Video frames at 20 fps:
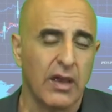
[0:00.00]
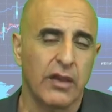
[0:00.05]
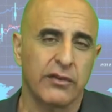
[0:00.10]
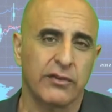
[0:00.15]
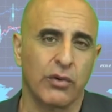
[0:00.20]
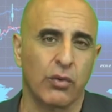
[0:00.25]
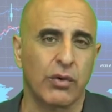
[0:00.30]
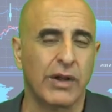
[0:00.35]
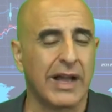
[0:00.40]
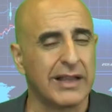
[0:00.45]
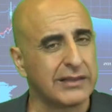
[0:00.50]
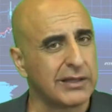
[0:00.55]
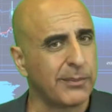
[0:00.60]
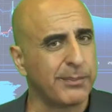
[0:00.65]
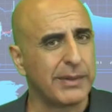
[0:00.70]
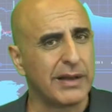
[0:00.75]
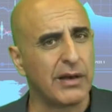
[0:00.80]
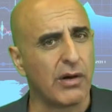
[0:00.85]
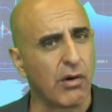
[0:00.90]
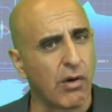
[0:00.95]
So
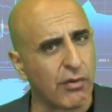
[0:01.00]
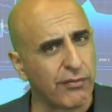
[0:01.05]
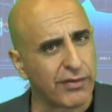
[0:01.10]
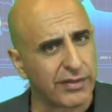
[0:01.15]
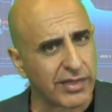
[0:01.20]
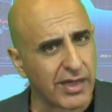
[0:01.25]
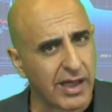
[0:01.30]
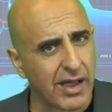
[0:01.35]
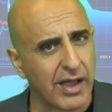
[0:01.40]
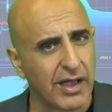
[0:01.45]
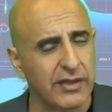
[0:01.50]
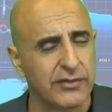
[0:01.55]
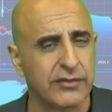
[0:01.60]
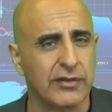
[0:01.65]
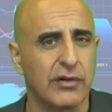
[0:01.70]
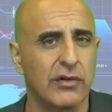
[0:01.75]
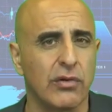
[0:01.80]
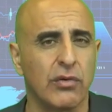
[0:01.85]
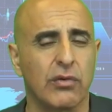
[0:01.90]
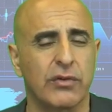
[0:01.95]
Caterpillar over the highs
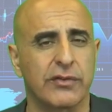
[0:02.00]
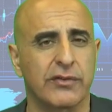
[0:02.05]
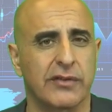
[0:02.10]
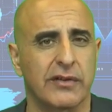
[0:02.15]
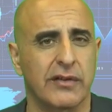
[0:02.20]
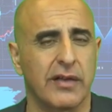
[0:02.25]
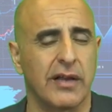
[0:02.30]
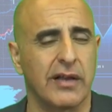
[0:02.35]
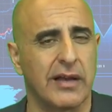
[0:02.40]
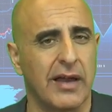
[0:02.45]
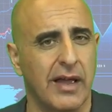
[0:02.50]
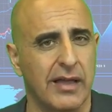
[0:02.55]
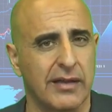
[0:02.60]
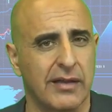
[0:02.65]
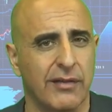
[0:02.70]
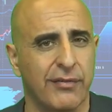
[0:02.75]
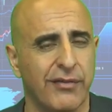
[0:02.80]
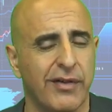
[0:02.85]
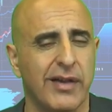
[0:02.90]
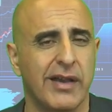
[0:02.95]
looks like a
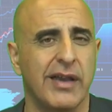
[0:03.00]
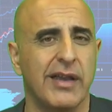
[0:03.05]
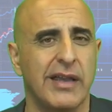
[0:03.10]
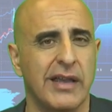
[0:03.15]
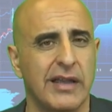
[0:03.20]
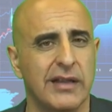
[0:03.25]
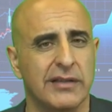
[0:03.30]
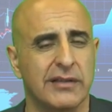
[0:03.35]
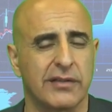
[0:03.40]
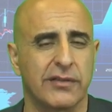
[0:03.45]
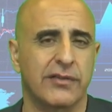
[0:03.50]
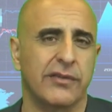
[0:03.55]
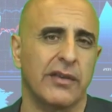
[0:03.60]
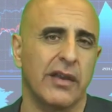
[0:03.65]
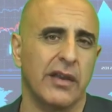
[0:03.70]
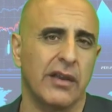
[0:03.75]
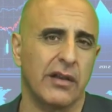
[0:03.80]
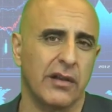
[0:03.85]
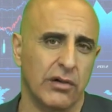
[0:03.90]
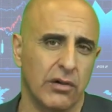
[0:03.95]
very
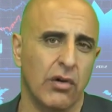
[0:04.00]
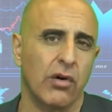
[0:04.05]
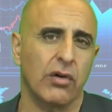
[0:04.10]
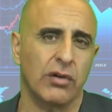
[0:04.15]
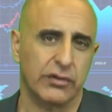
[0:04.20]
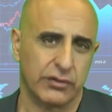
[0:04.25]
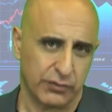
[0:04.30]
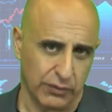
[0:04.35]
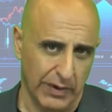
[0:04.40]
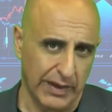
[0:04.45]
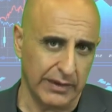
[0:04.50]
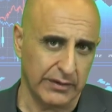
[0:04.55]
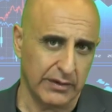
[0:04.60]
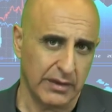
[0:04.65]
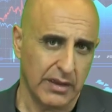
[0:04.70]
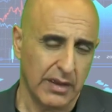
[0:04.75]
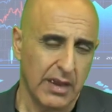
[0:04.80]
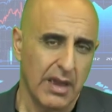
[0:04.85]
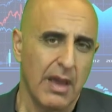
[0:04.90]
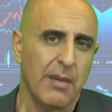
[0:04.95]
interesting long trade.
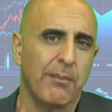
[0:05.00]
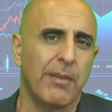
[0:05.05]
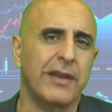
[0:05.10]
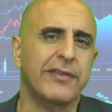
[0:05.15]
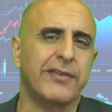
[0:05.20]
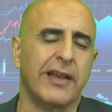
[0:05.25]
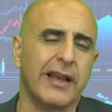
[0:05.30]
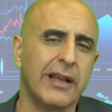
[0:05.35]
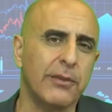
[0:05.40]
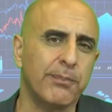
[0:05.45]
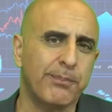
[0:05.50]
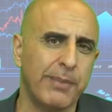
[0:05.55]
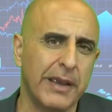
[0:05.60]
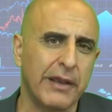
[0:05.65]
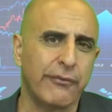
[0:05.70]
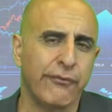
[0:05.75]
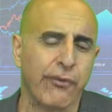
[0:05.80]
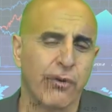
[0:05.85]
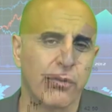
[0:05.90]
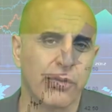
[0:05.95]
My second pick
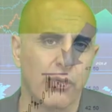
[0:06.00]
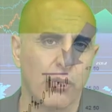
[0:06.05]
for the